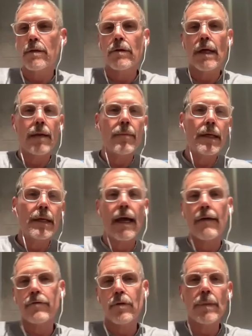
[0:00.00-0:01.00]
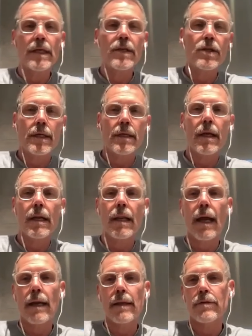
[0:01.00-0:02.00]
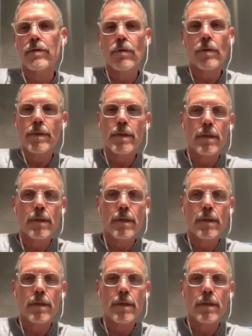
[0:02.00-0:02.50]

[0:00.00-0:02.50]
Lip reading: who came in after me, she had done a lot of the scripts.